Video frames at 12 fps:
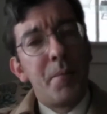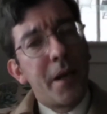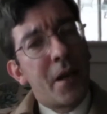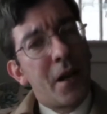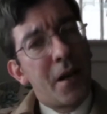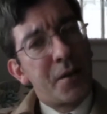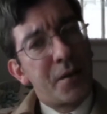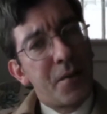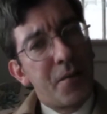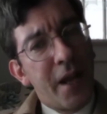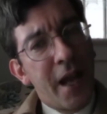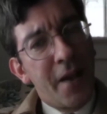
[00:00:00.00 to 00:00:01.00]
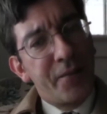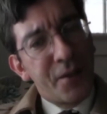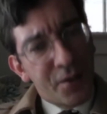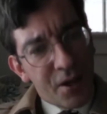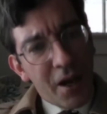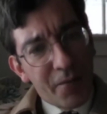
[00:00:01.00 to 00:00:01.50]
because they have
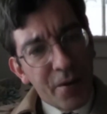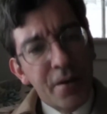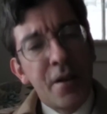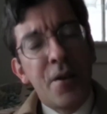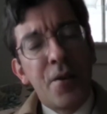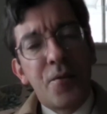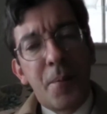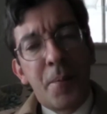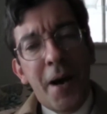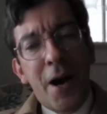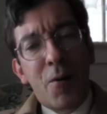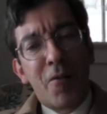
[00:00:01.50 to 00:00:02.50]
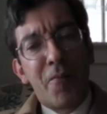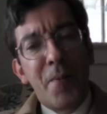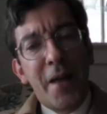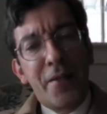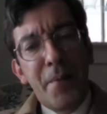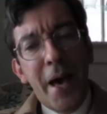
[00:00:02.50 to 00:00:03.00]
discovered the power of
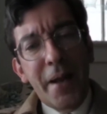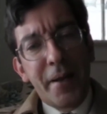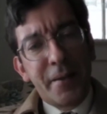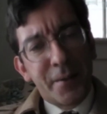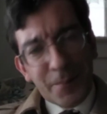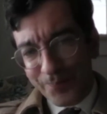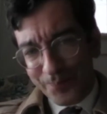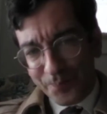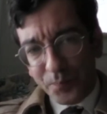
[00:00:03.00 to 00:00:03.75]
mathematics.